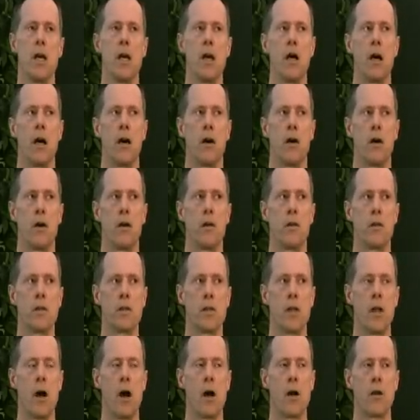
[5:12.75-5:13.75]
There's
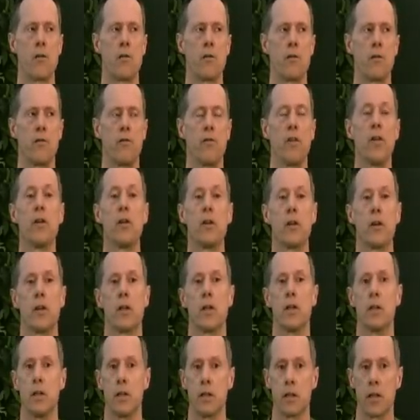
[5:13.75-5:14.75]
a lot of feel-good
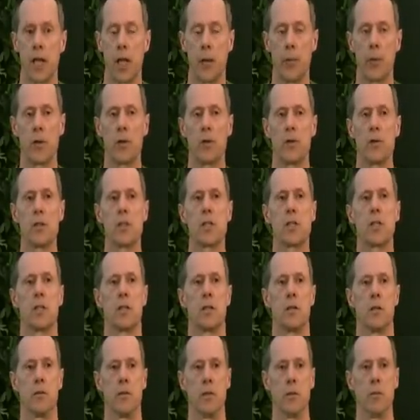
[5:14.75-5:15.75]
chemicals that
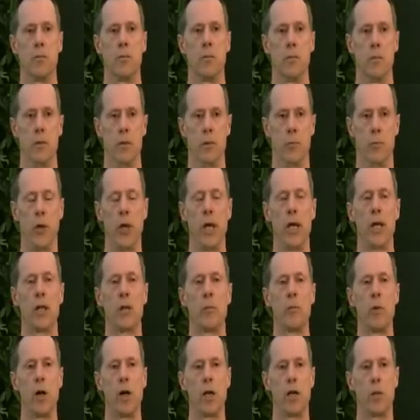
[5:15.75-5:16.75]
the brain and the
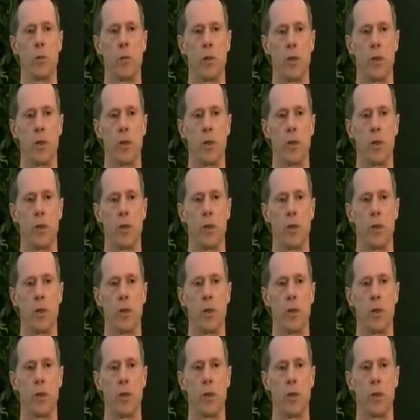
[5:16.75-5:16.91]
body